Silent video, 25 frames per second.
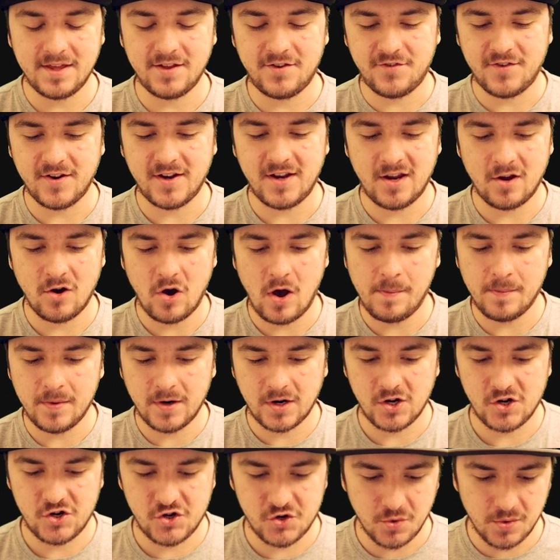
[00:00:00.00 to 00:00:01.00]
this video I'm
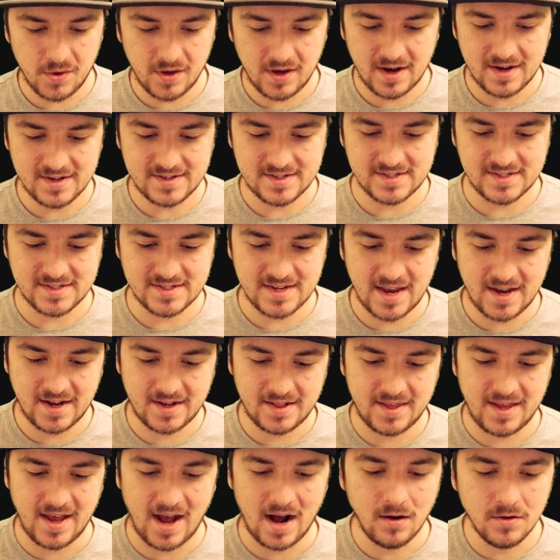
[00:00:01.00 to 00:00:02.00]
going to show you guys
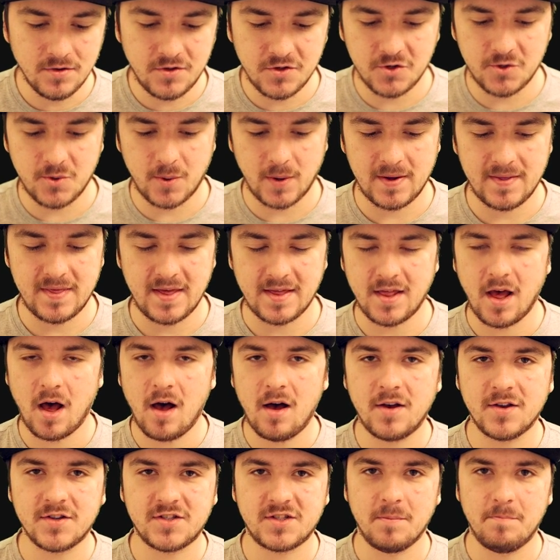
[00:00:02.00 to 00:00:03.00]
exactly how to create that
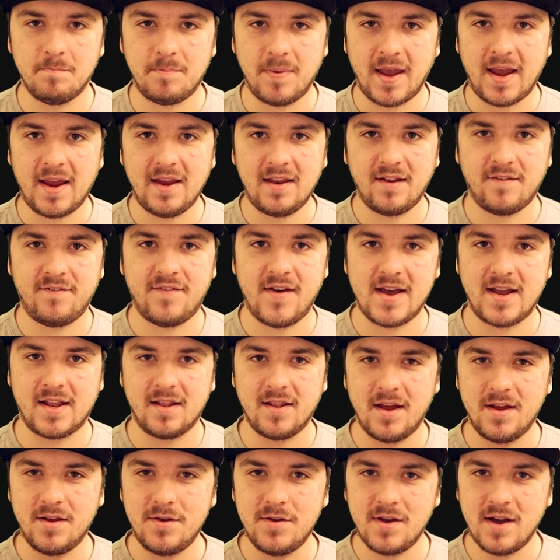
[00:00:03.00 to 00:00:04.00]
awesome paint effect
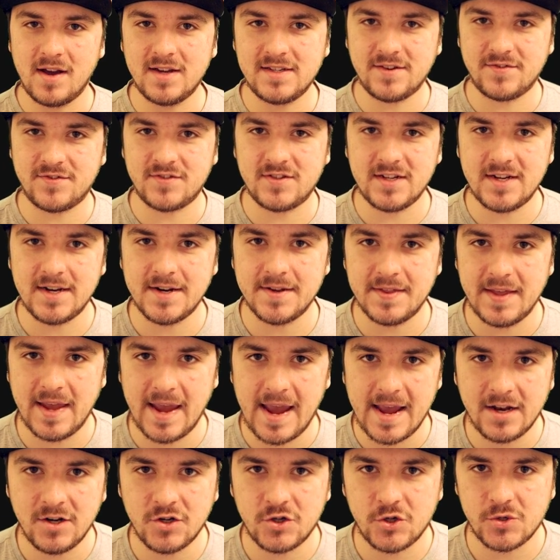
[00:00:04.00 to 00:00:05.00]
like you guys have seen in the
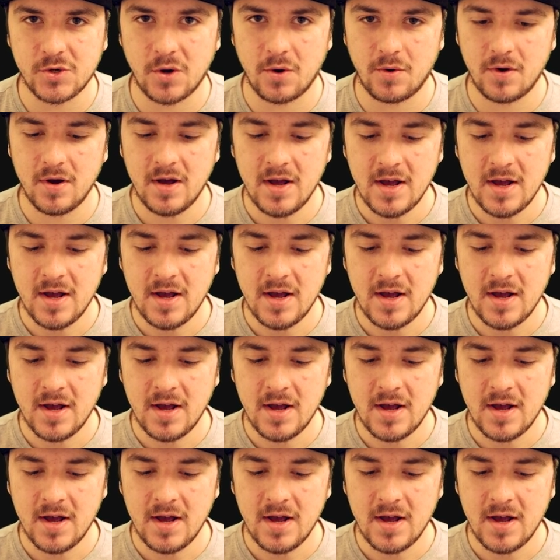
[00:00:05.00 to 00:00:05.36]
intro,